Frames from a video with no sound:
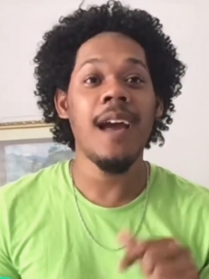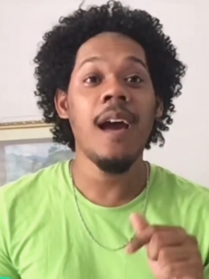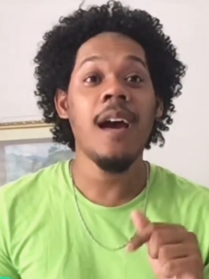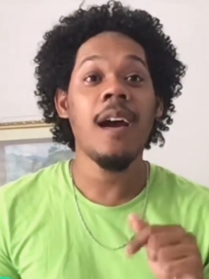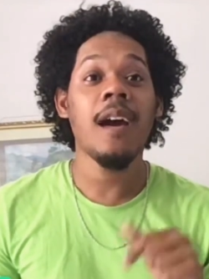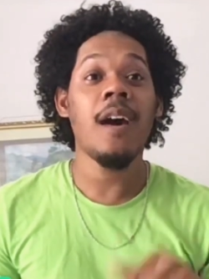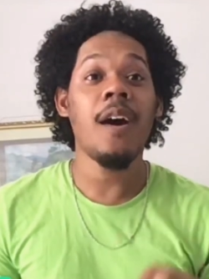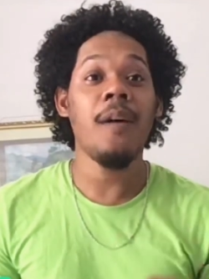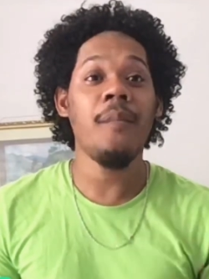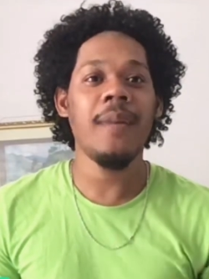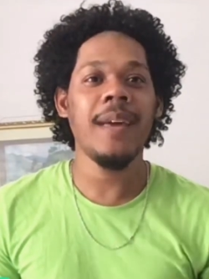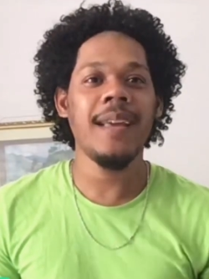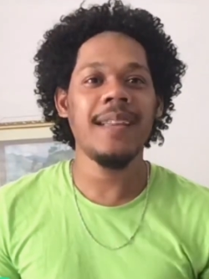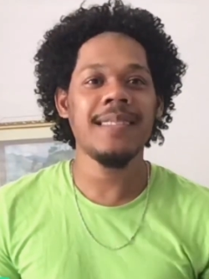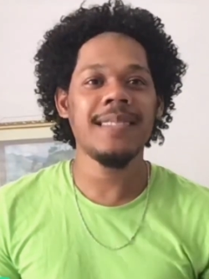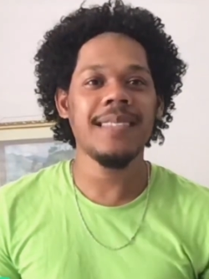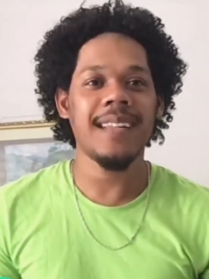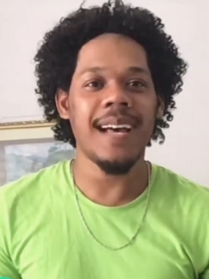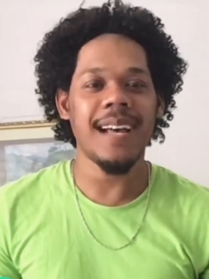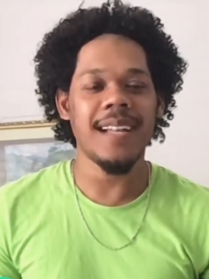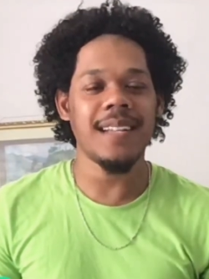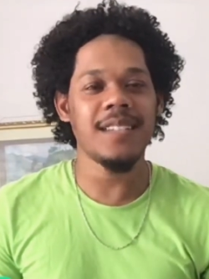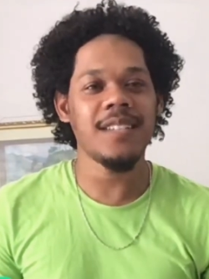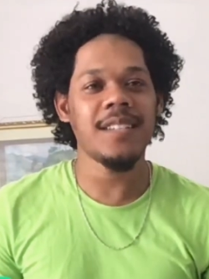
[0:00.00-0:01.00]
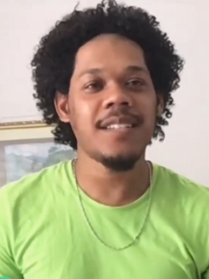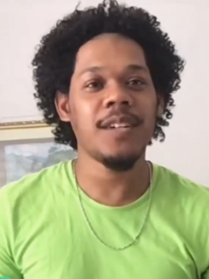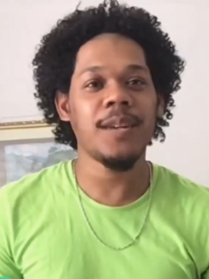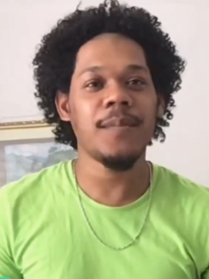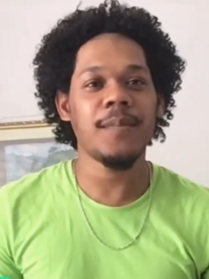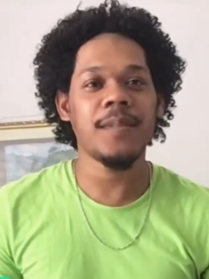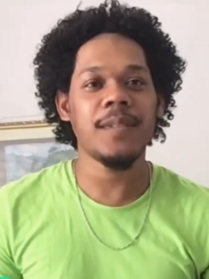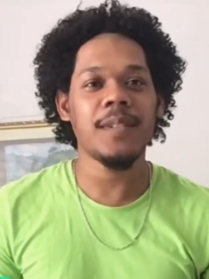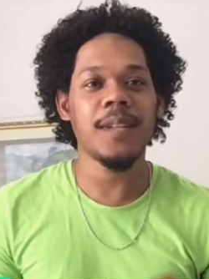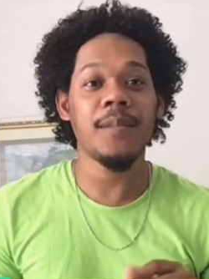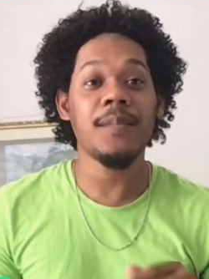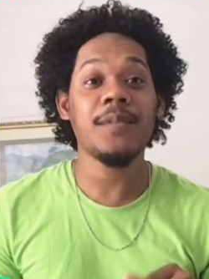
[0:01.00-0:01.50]
comment, and
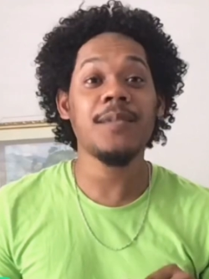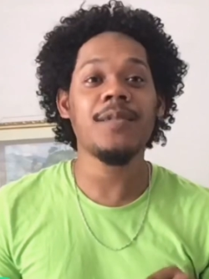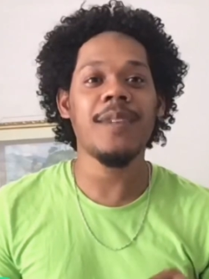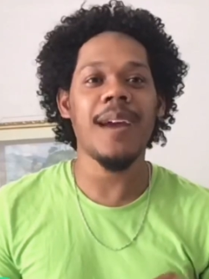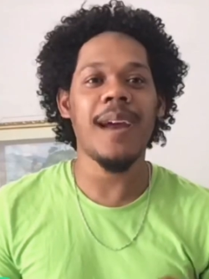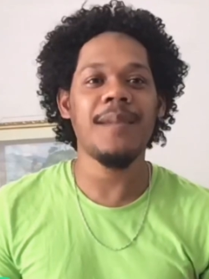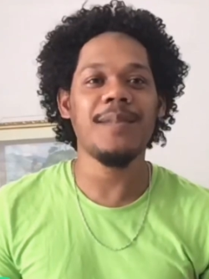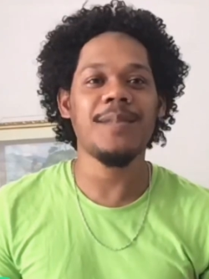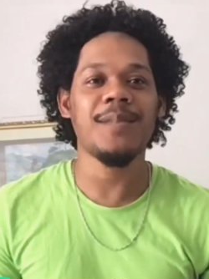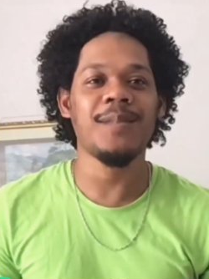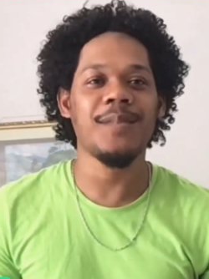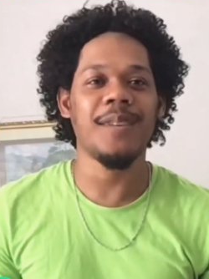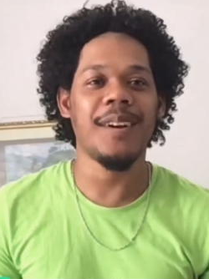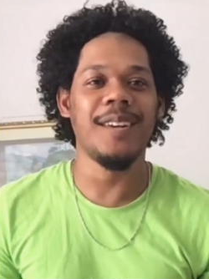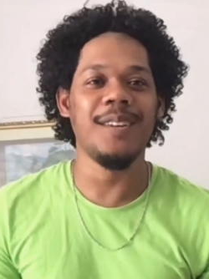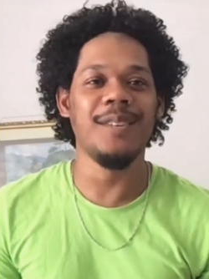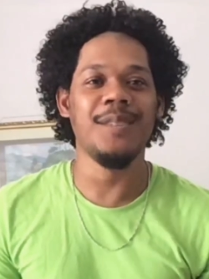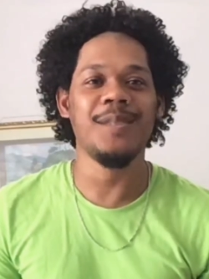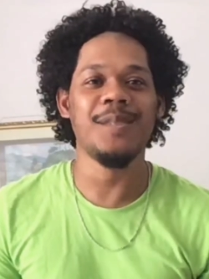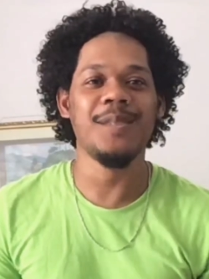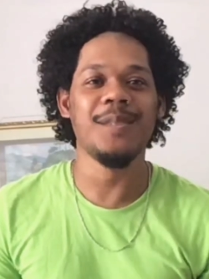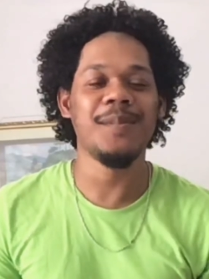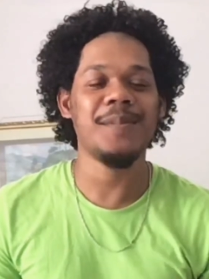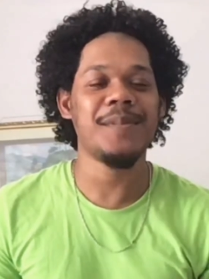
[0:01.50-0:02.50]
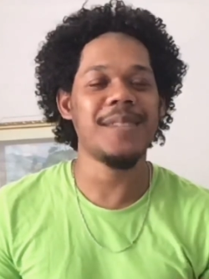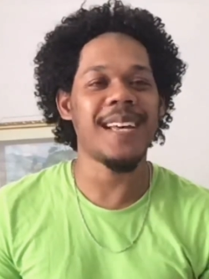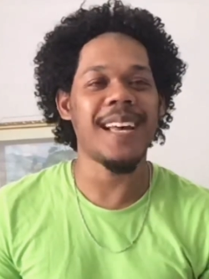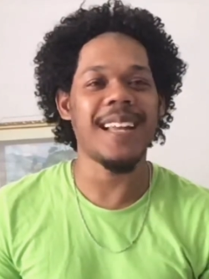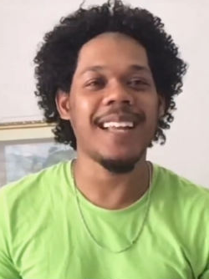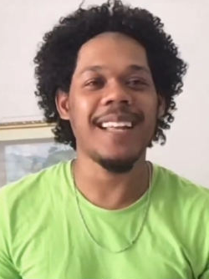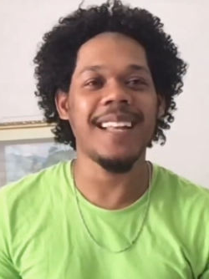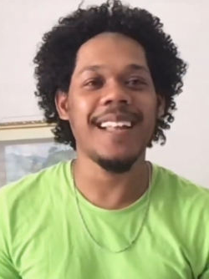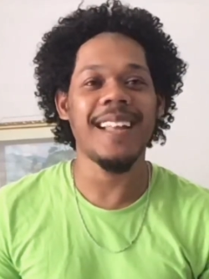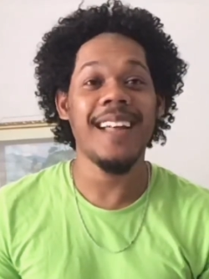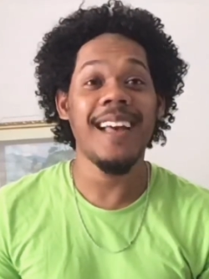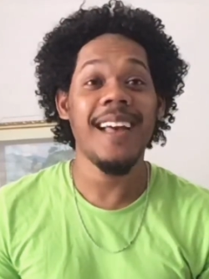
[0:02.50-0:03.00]
subscribe to our YouTube
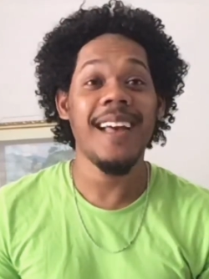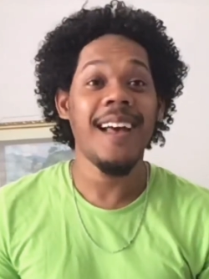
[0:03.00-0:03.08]
channel.